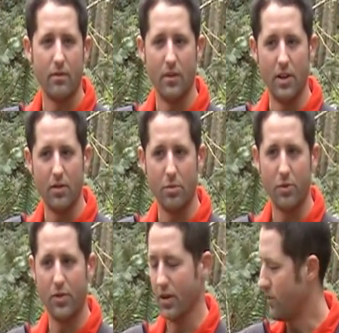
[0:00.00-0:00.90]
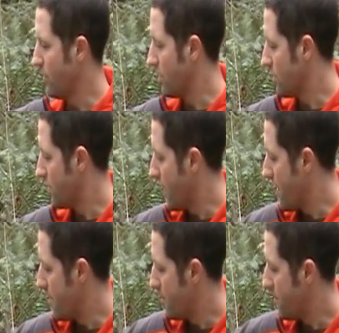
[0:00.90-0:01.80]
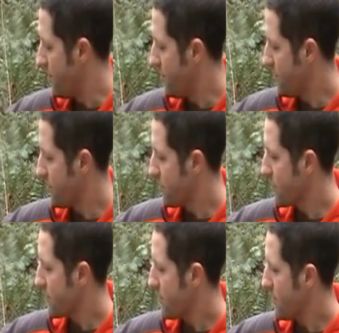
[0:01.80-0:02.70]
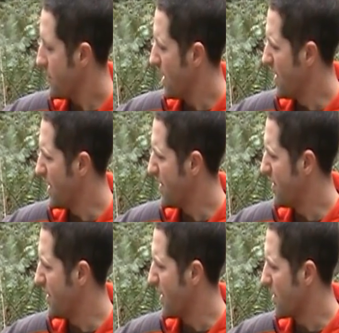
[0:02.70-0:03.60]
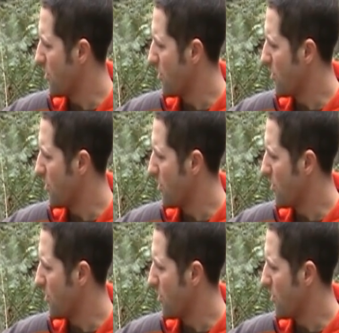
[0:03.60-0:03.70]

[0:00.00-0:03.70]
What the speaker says: leadership structure. I think I said like